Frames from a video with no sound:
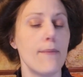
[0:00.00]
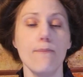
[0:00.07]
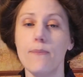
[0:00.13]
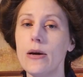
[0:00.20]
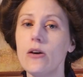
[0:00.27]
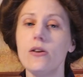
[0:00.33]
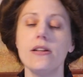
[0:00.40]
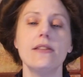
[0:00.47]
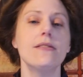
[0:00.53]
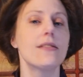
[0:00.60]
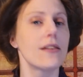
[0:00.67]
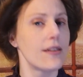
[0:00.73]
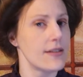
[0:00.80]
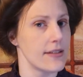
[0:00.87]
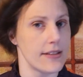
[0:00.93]

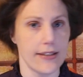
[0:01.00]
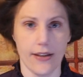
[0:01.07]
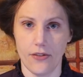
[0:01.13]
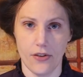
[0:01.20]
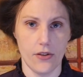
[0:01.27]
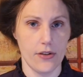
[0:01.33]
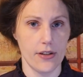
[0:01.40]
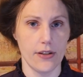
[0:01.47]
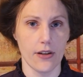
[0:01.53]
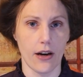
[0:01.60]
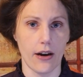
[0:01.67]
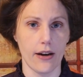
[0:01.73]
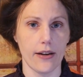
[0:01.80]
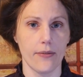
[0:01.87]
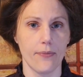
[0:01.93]
Millions continued to
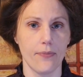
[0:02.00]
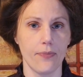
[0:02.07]
die.